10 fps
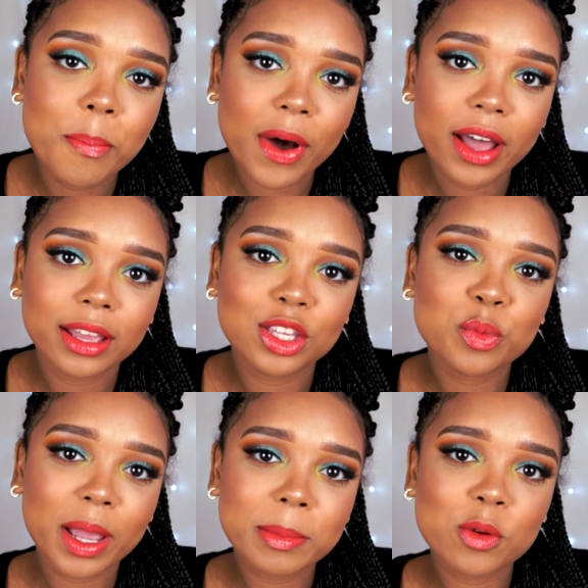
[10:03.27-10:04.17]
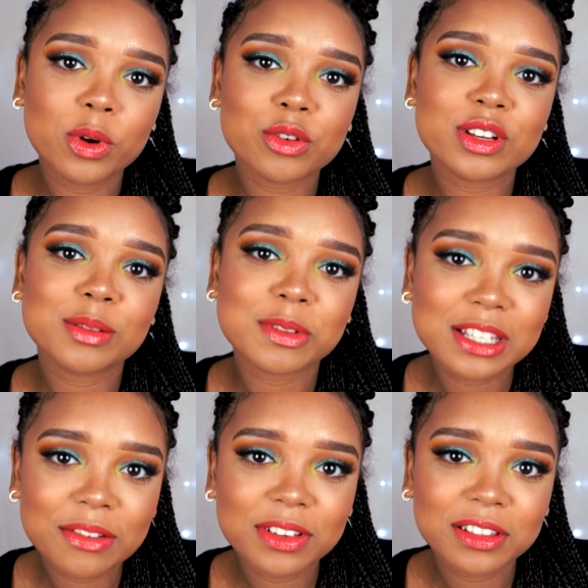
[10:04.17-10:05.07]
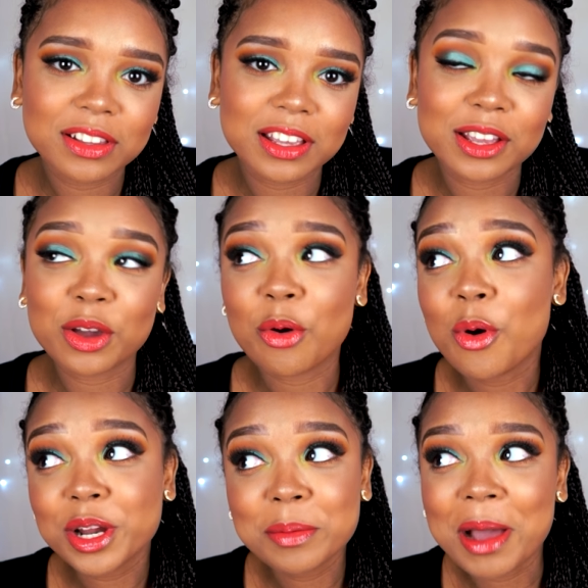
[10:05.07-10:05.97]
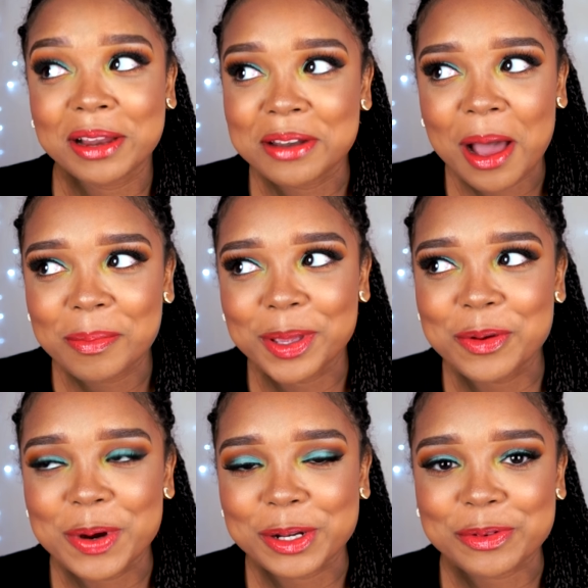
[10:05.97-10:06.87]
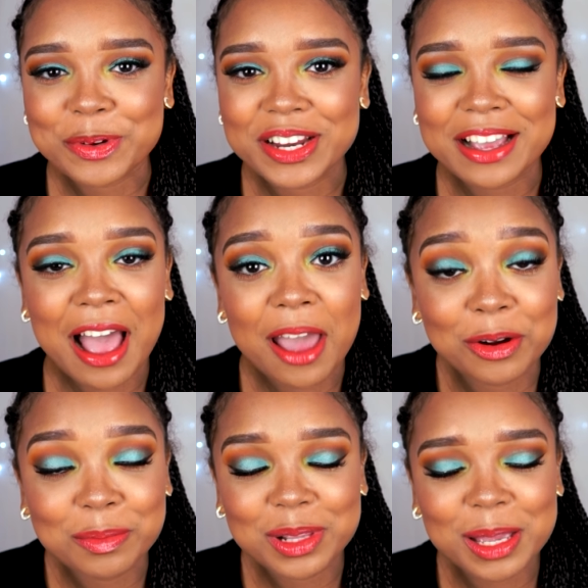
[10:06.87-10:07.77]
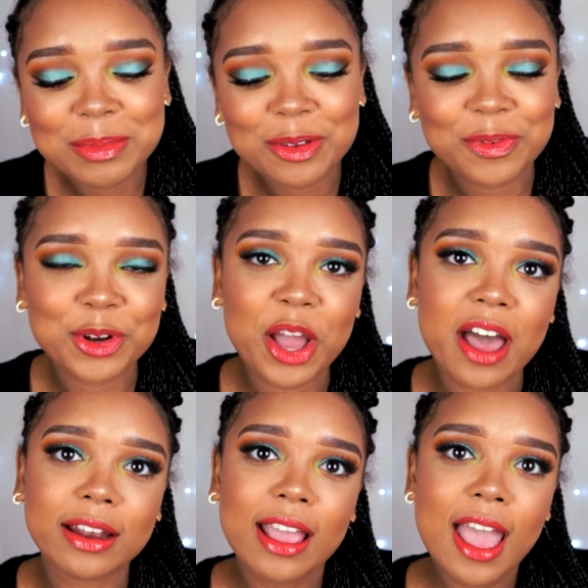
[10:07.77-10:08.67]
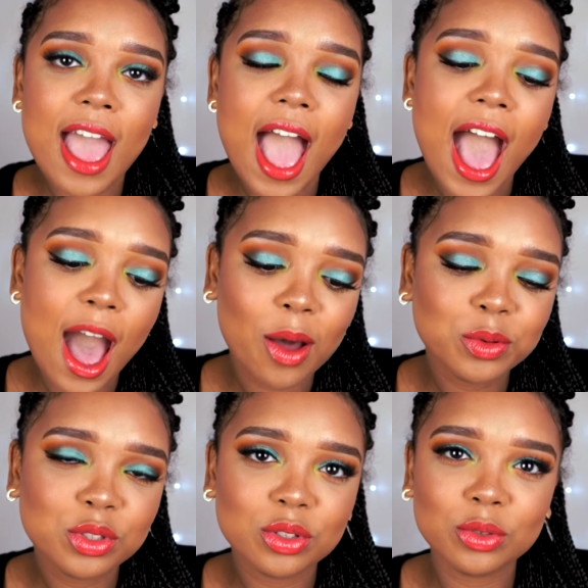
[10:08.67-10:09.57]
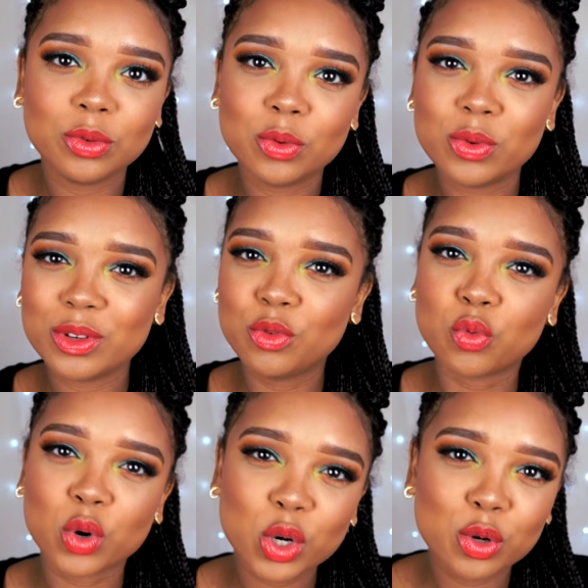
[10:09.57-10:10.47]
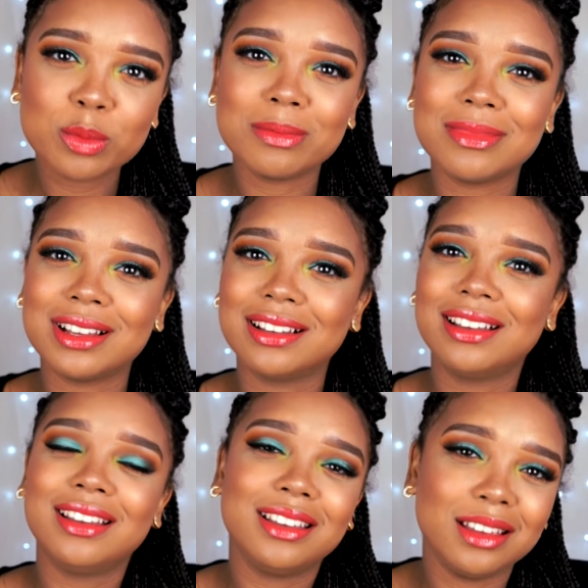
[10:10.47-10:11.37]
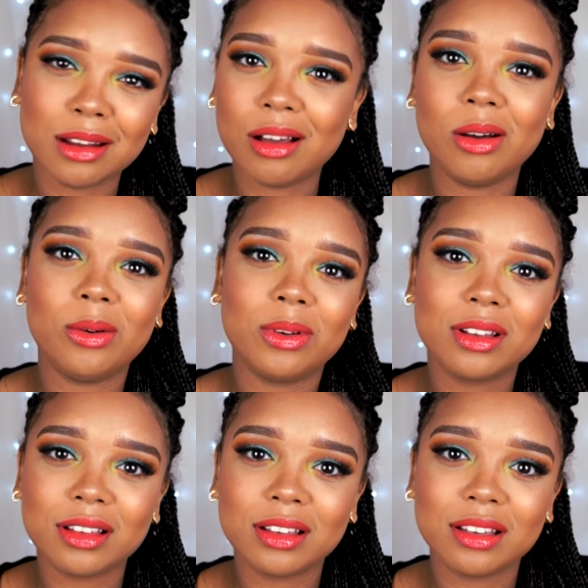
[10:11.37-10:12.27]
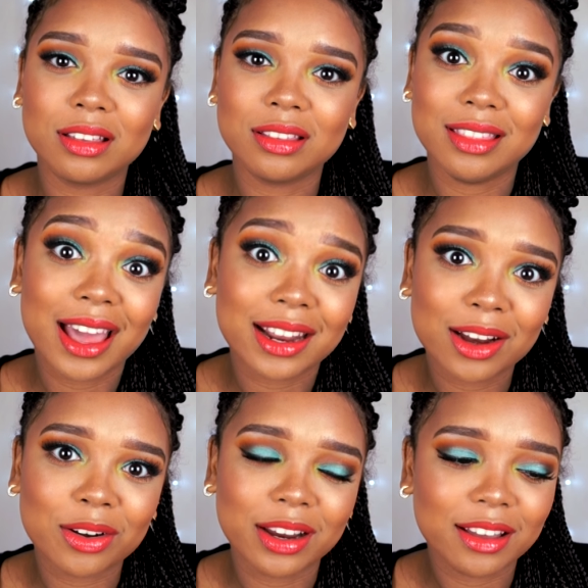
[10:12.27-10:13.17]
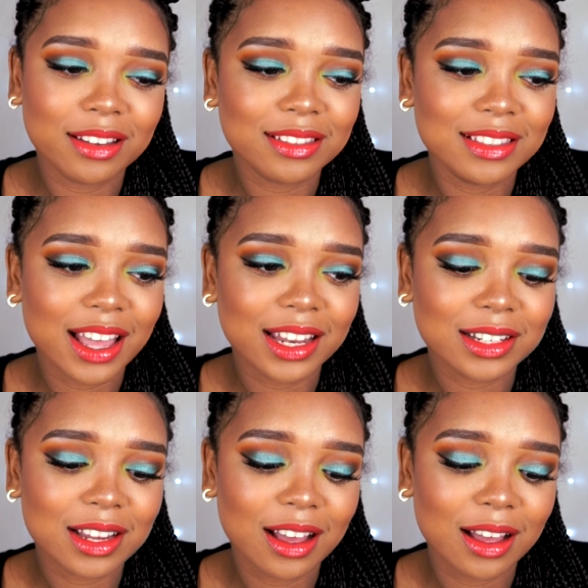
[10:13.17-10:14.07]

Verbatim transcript: But you might be wondering specifically, or you might not be wondering, I don't blame you if you're not, how do you groom, you know, that area that